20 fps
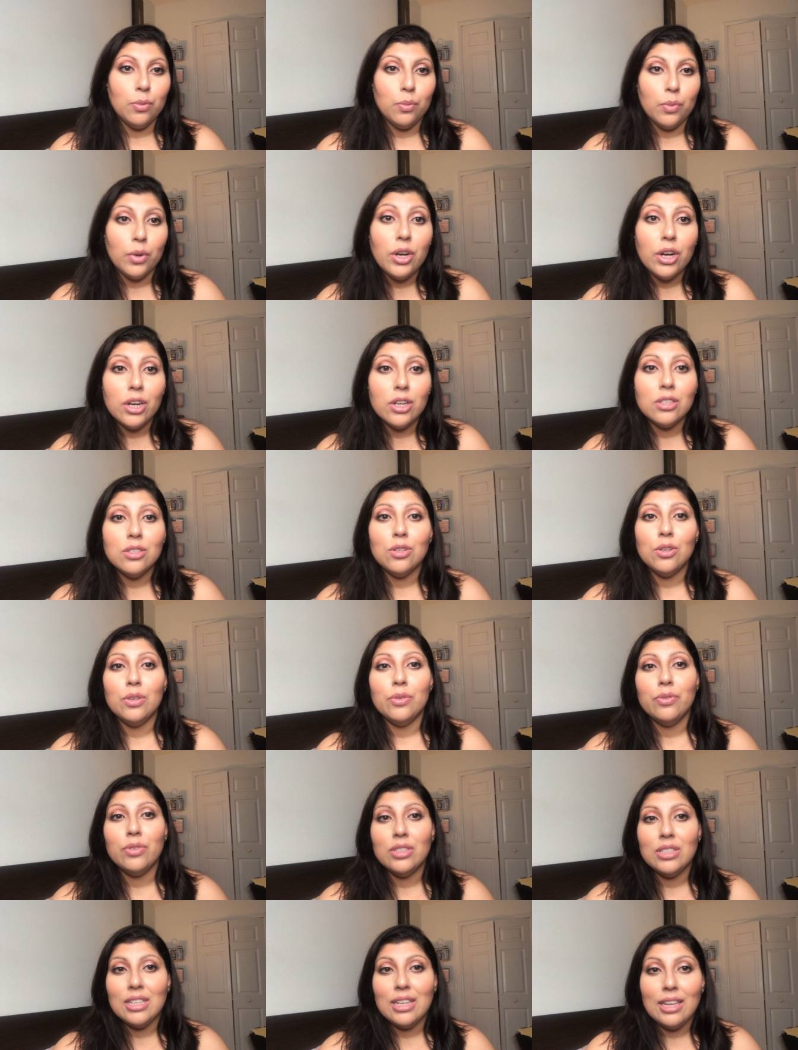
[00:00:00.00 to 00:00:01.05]
it works or if
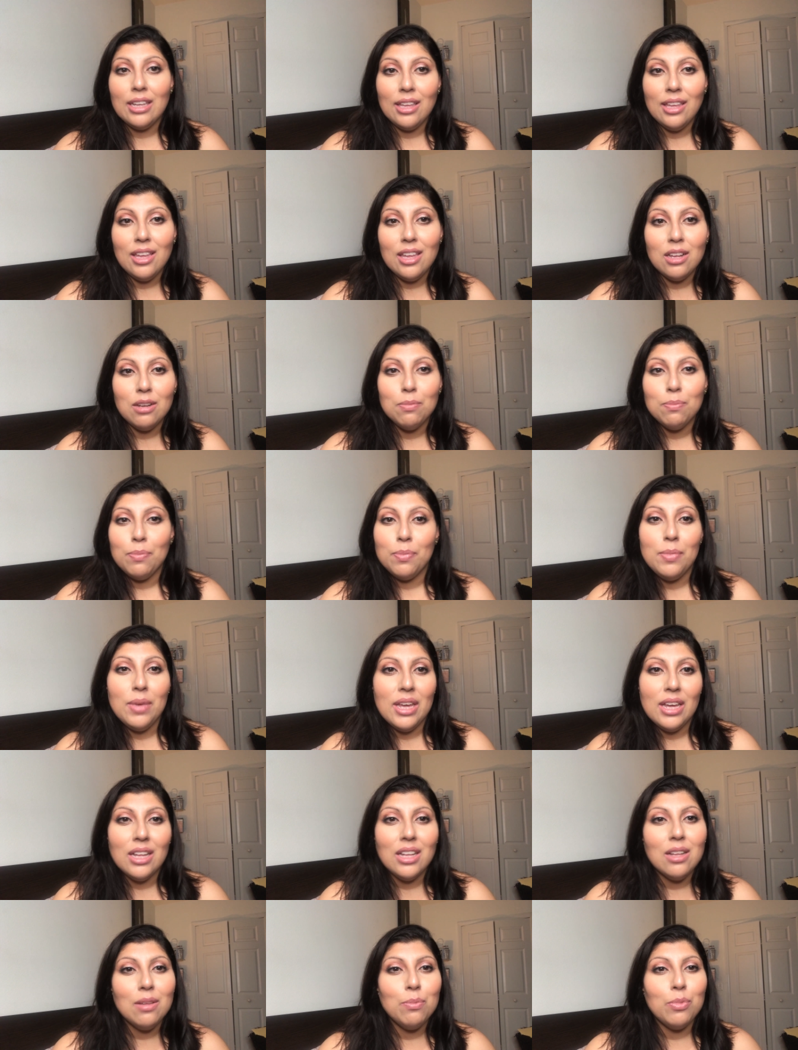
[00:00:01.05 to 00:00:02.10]
it's like kid
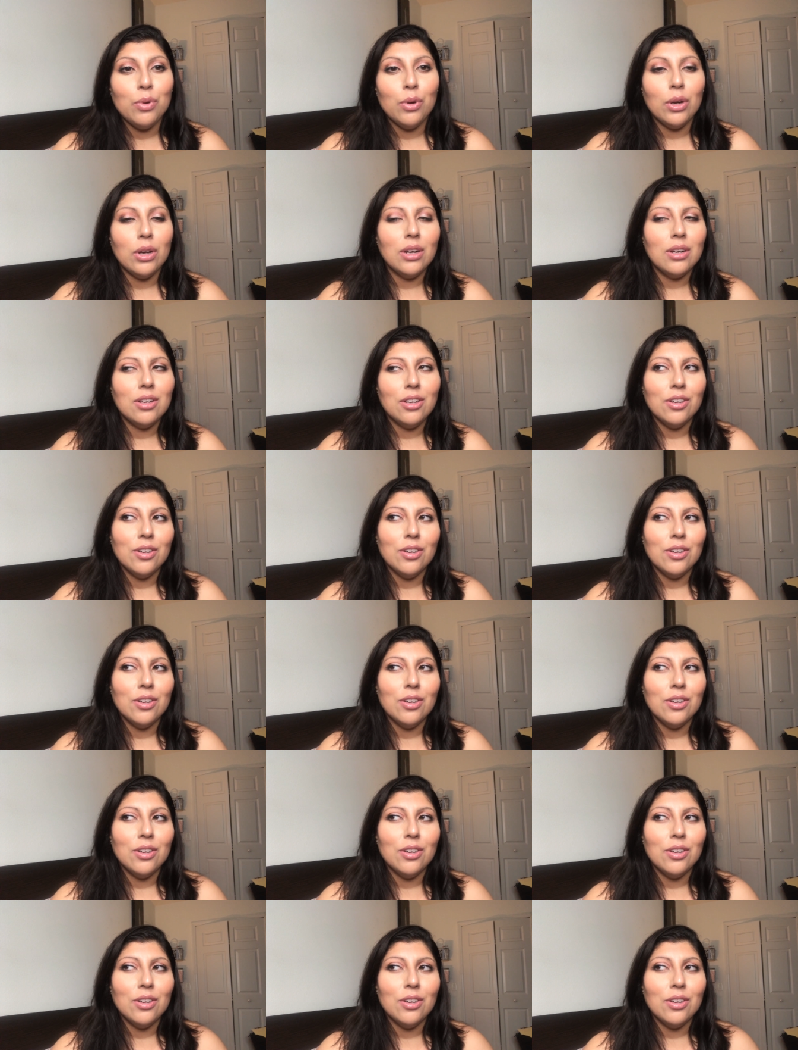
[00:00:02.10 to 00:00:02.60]
makeup, or